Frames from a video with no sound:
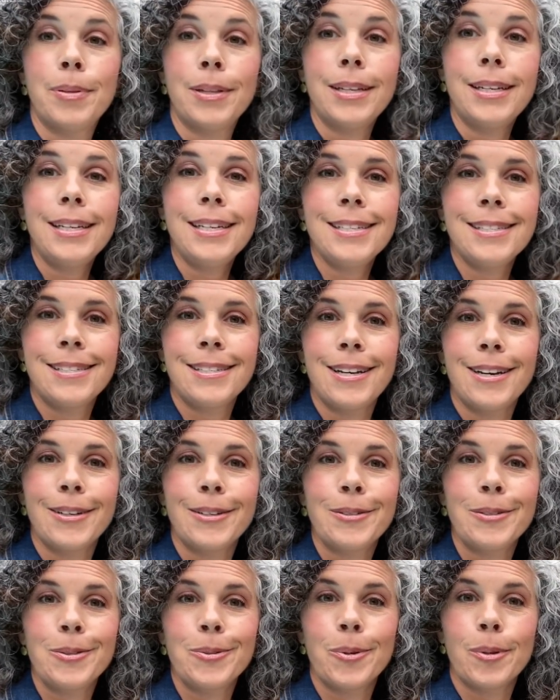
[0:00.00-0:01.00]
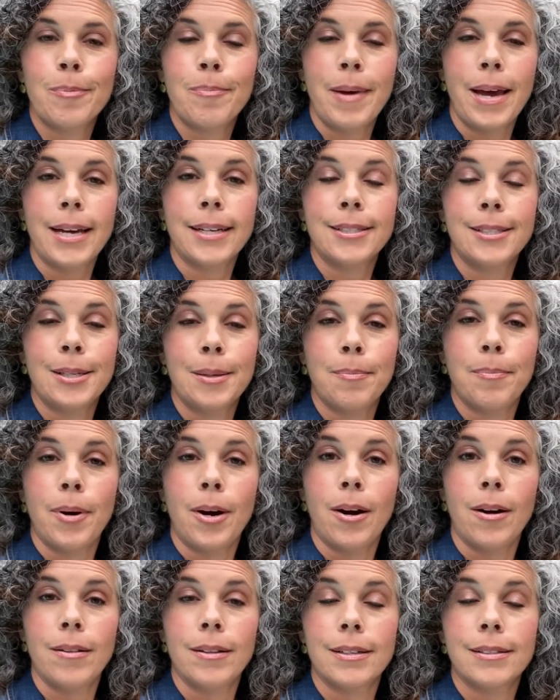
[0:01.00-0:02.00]
plenty of snuggles with Maxie and
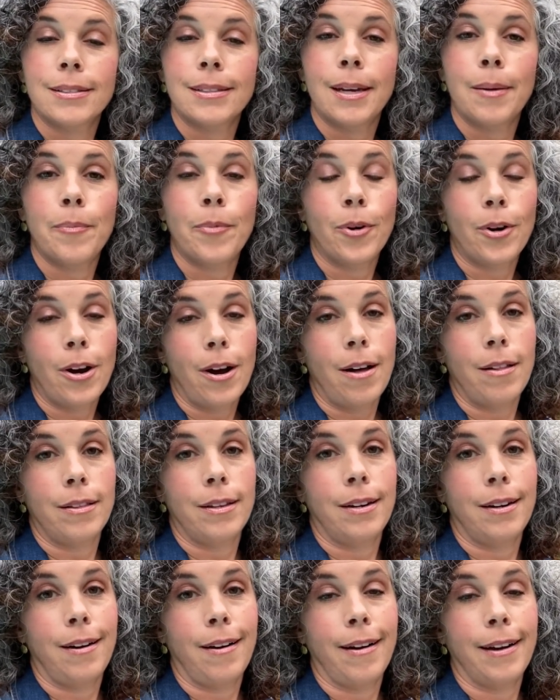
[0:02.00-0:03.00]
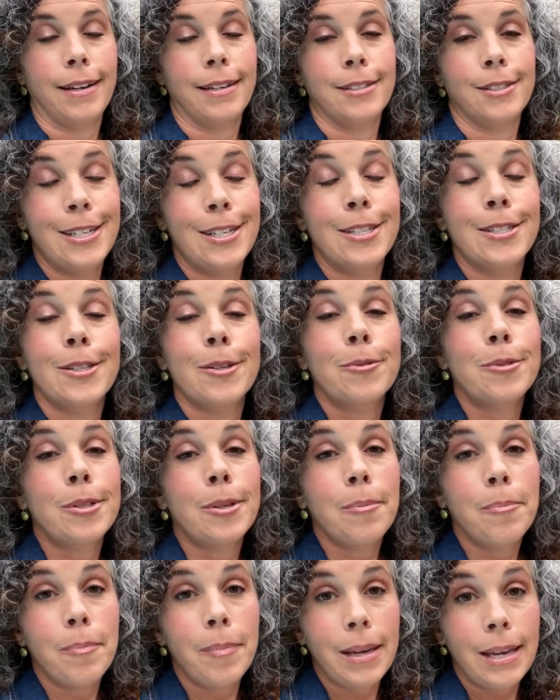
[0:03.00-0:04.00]
Pollux, and we'll call it a night. So
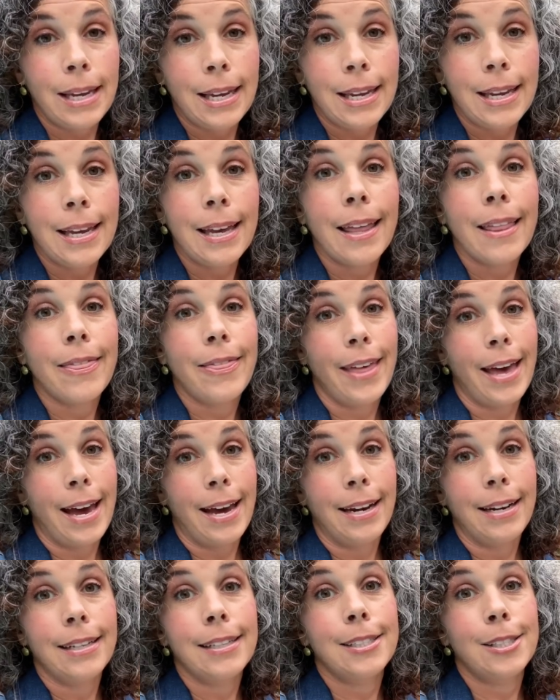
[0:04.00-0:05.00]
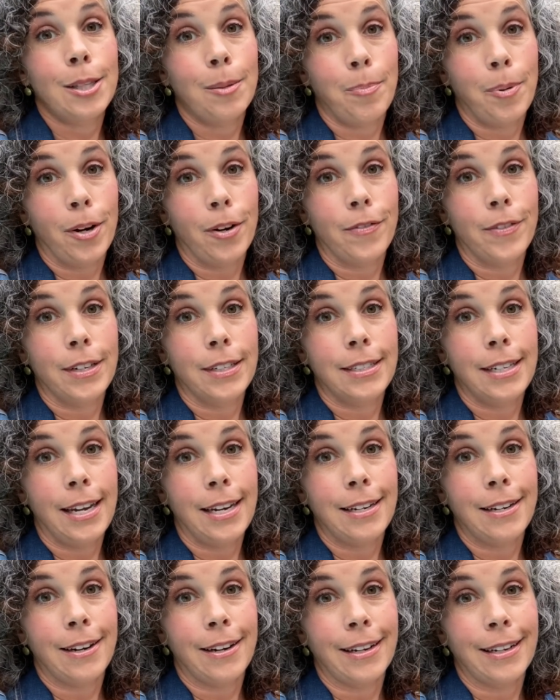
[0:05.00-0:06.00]
to me, that is the perfect
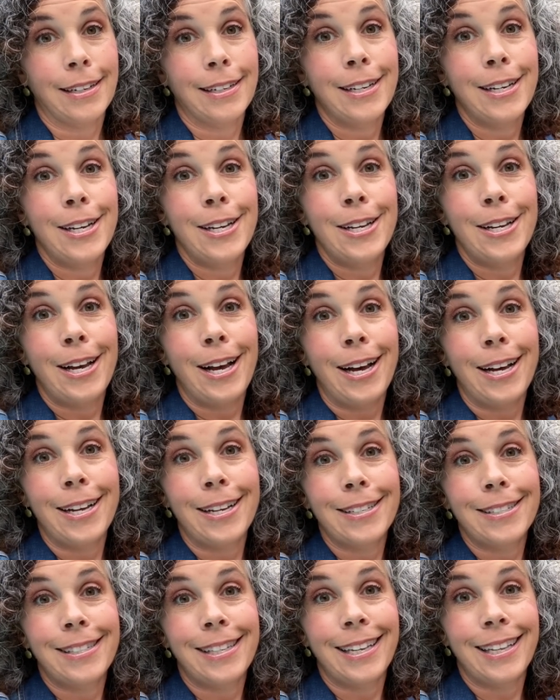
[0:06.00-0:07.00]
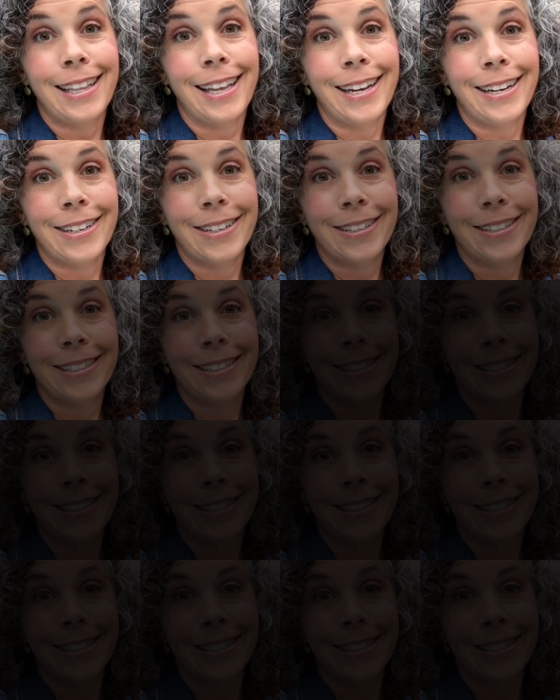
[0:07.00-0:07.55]
date night. I'll see you later.